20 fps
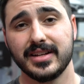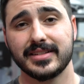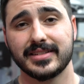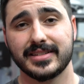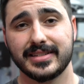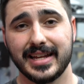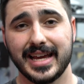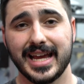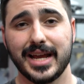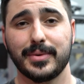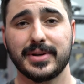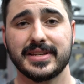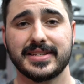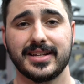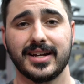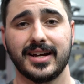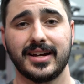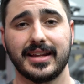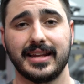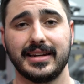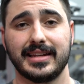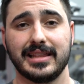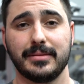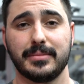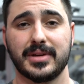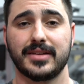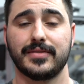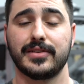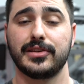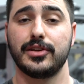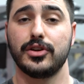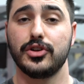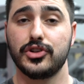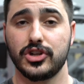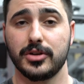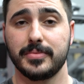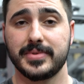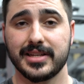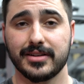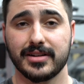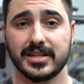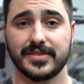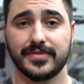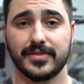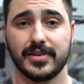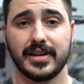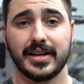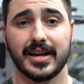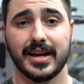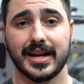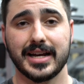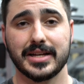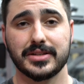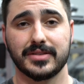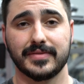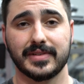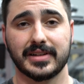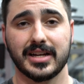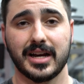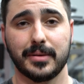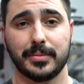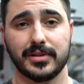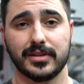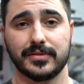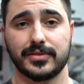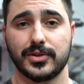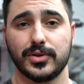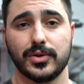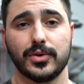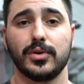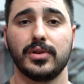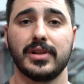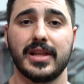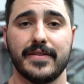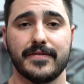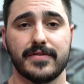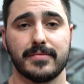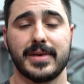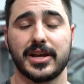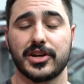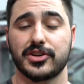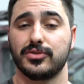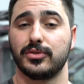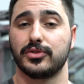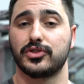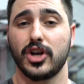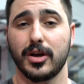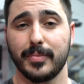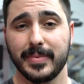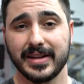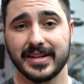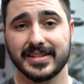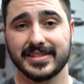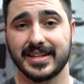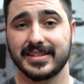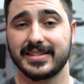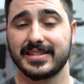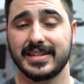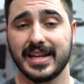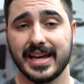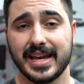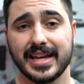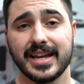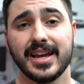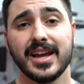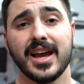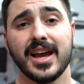Today we're starting a little bit of a YouTube series for you guys of a couple of cool informational topics, and today